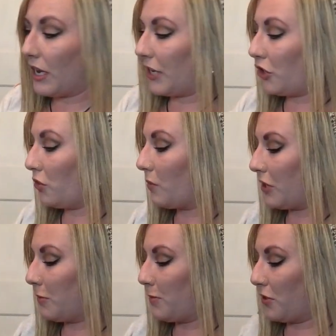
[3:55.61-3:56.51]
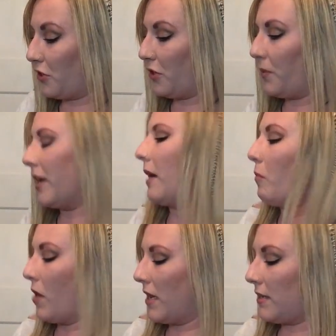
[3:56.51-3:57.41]
I do want to pursue and I
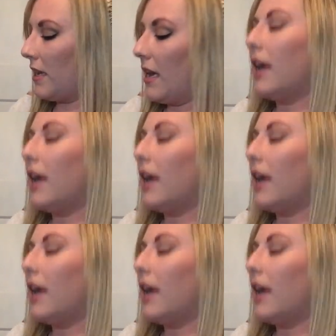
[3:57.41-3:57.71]
want.